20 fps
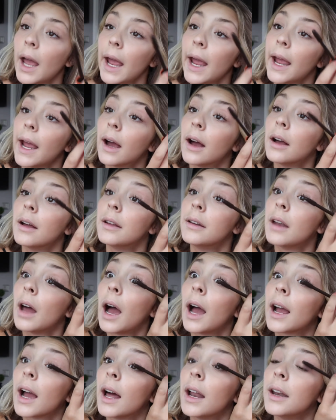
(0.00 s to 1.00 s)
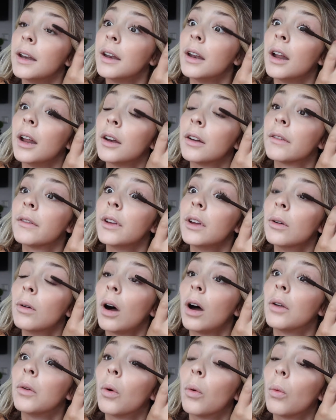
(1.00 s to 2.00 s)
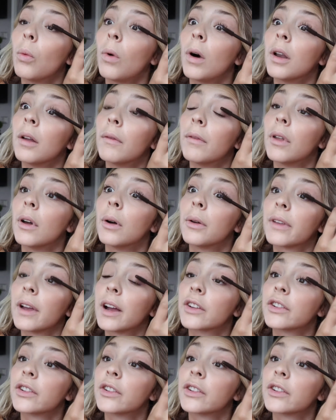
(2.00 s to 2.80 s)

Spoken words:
And I got an interview on one of those. I